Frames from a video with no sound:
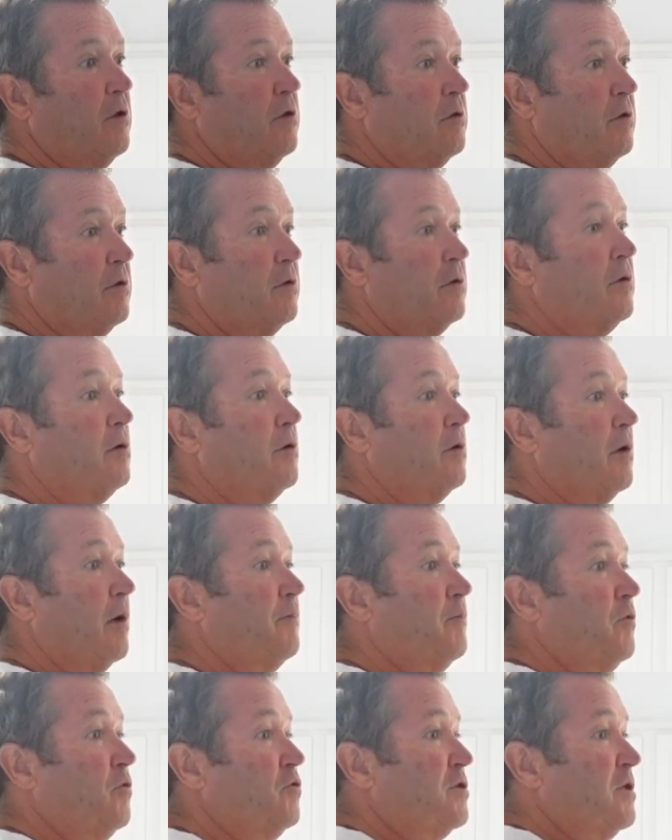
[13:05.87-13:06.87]
No,
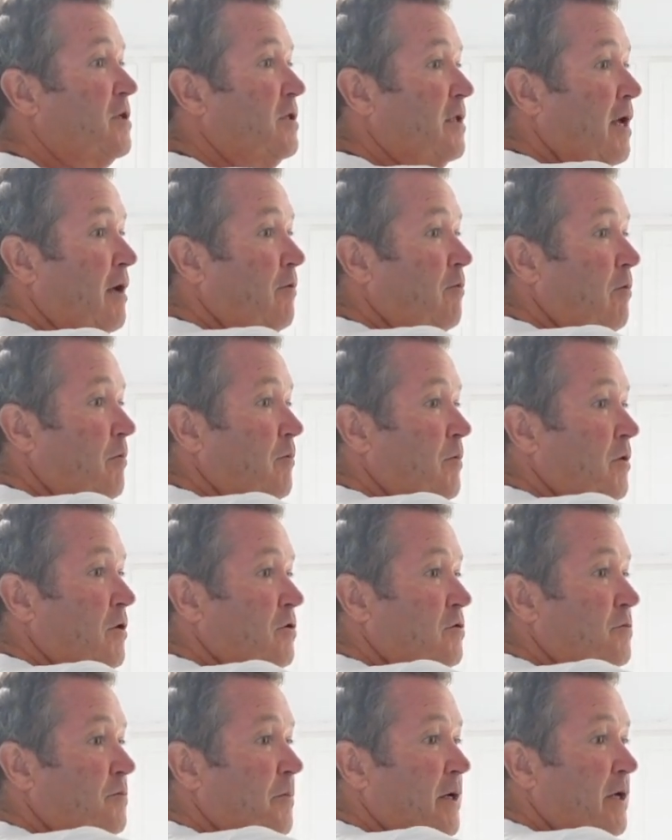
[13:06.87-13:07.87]
I'm using that one
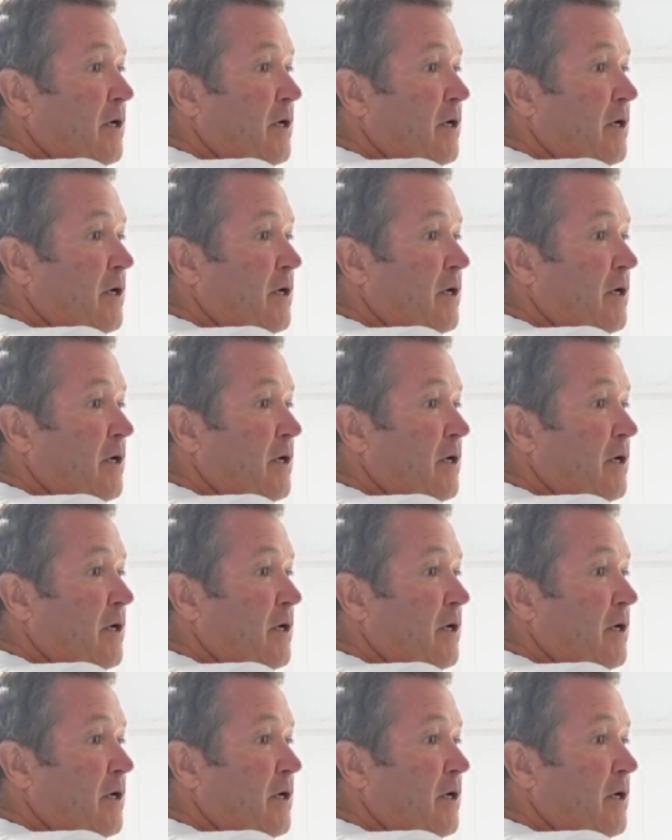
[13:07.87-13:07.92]
because